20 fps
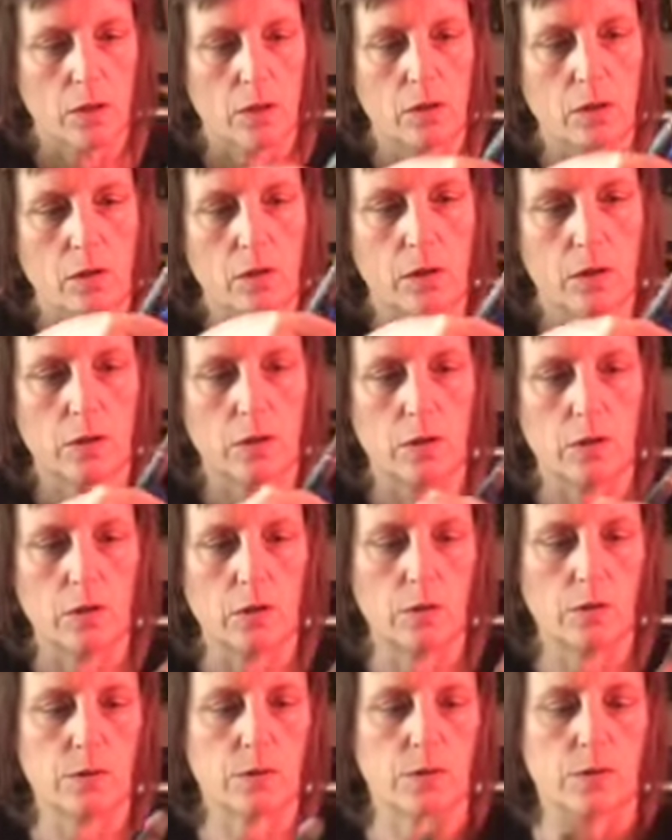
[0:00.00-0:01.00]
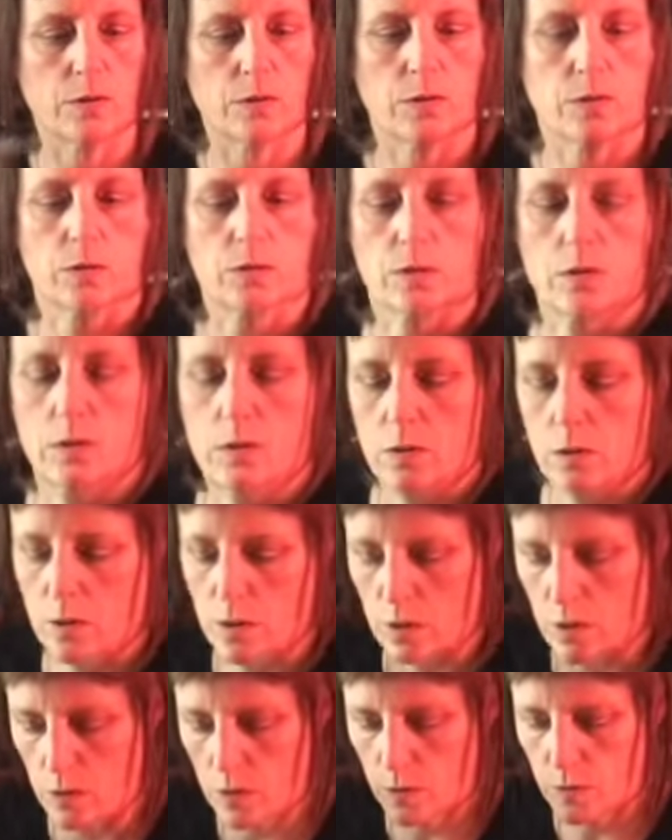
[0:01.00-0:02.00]
You
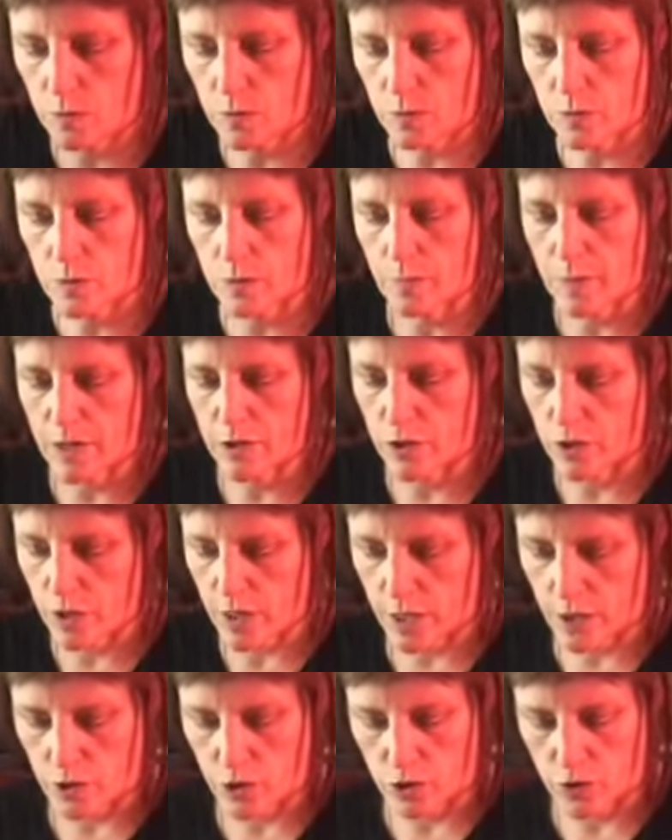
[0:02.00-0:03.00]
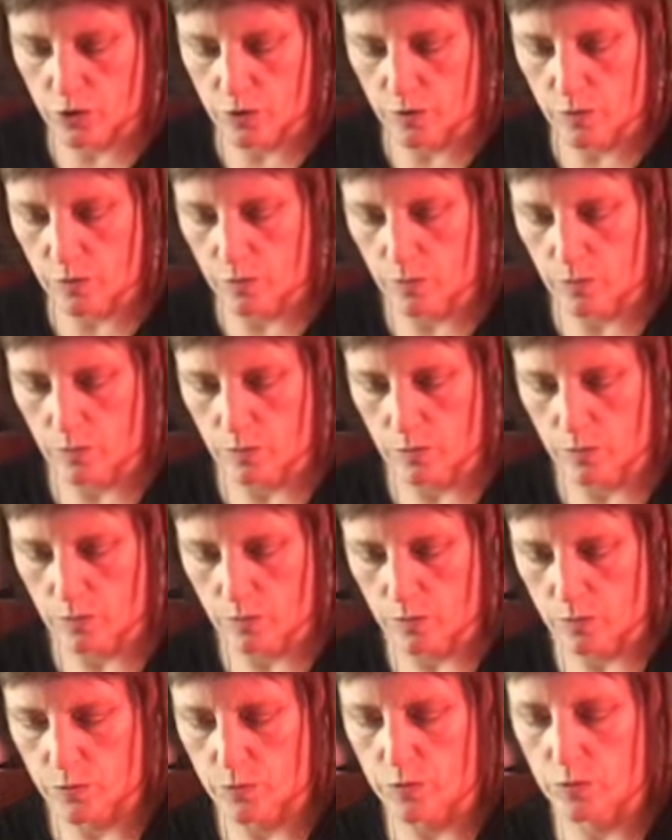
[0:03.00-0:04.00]
can use your imagination
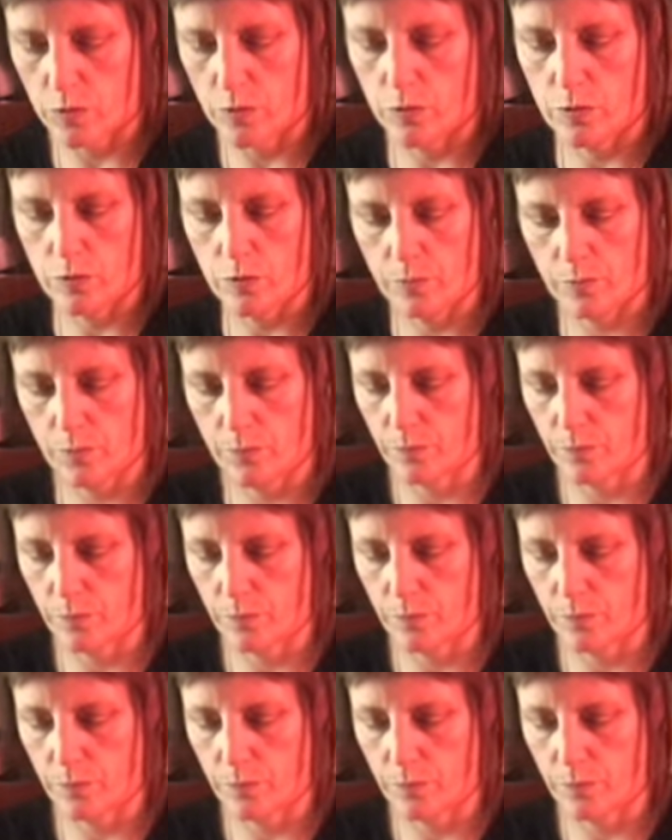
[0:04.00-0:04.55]
to